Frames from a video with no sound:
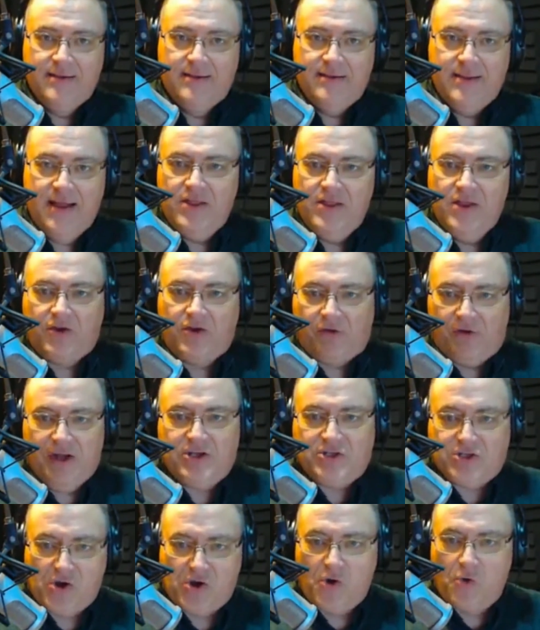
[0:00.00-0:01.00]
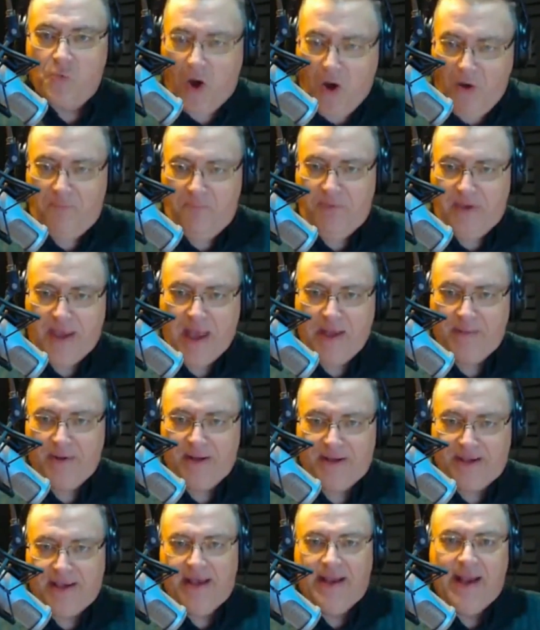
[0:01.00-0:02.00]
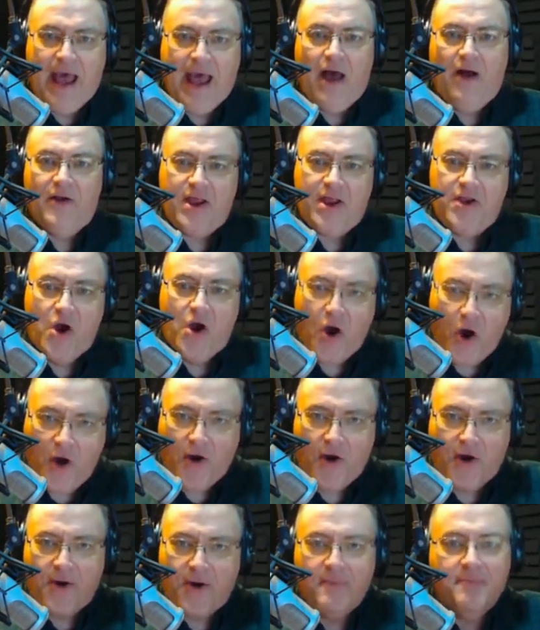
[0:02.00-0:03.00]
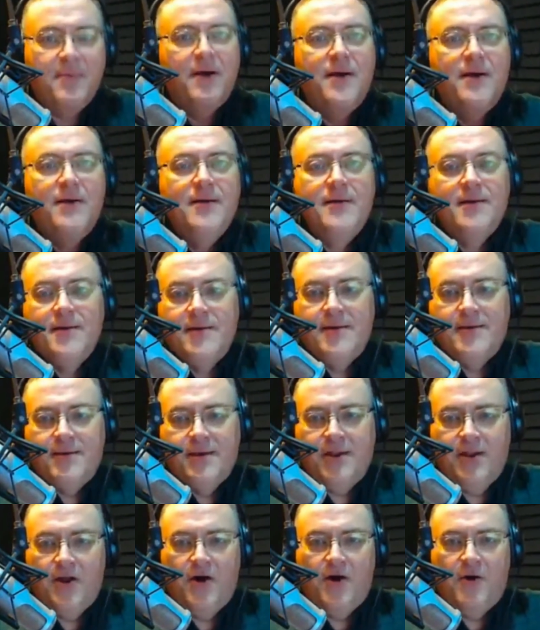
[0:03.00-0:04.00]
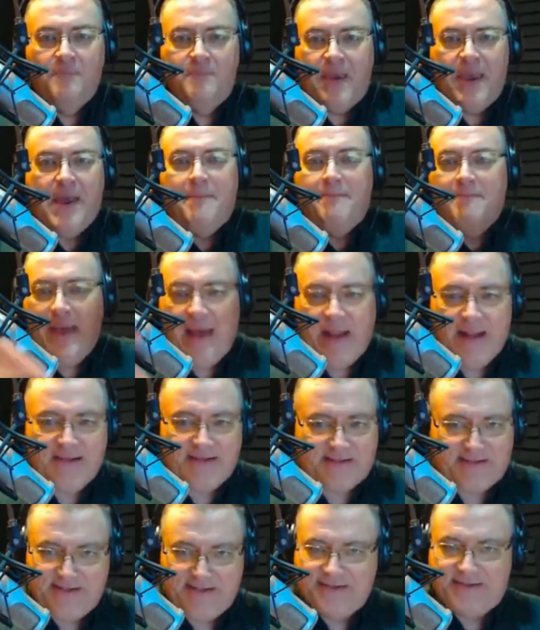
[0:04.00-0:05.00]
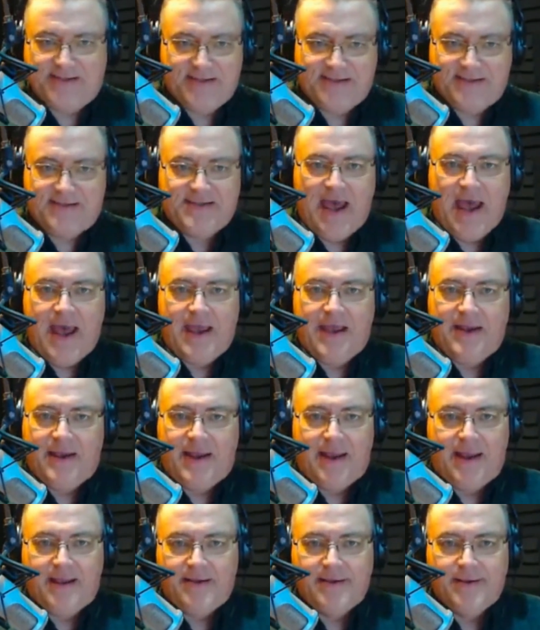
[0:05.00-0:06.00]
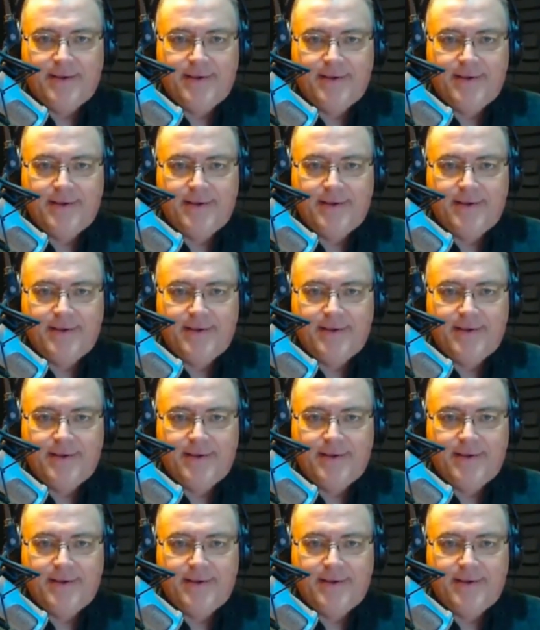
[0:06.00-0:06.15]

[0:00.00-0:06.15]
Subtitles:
Then the creature won't be able to get out and harm, you know, be a menace to society.